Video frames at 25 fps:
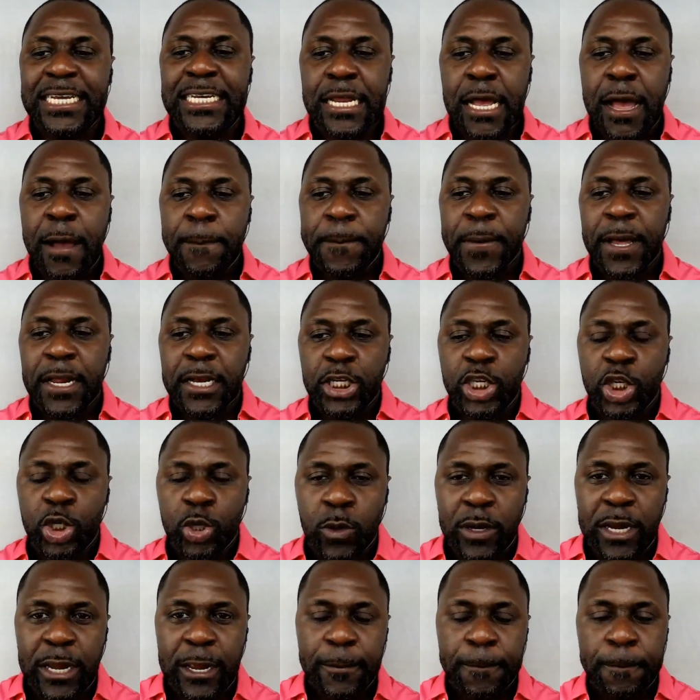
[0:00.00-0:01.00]
up on the
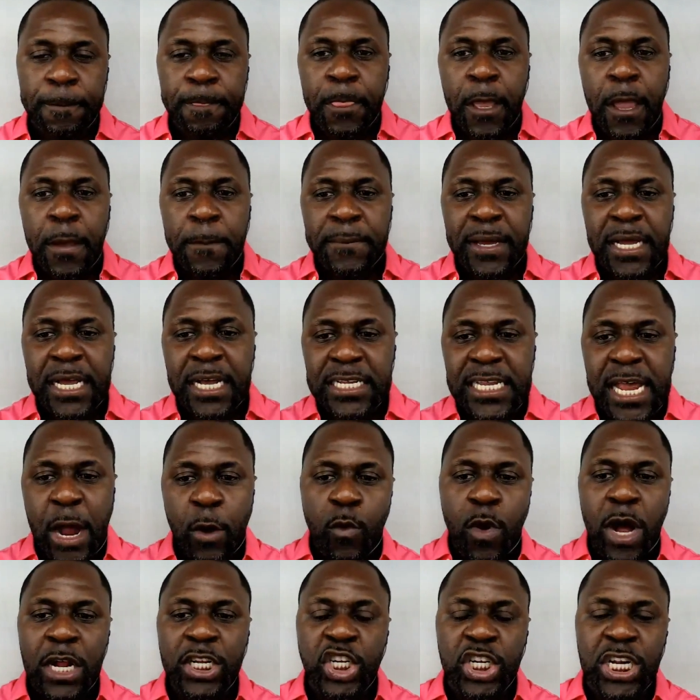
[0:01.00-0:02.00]
screen because I
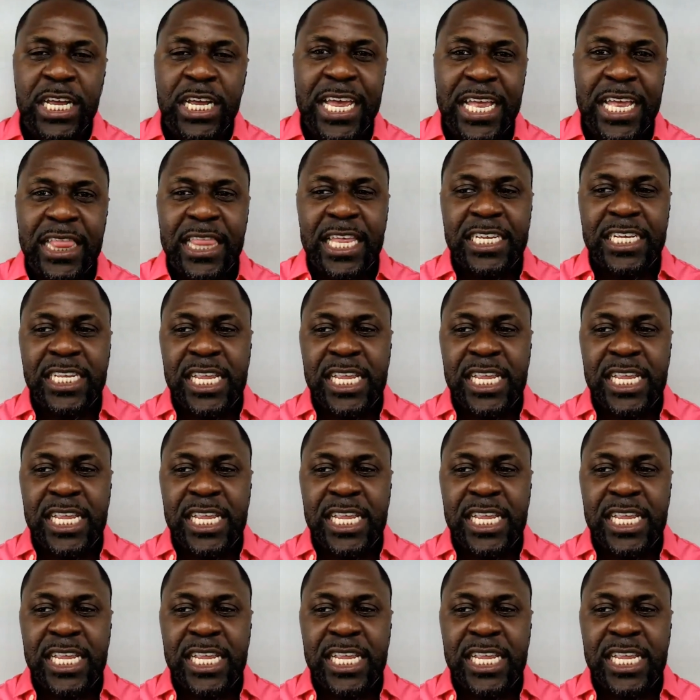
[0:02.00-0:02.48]
want you to get this.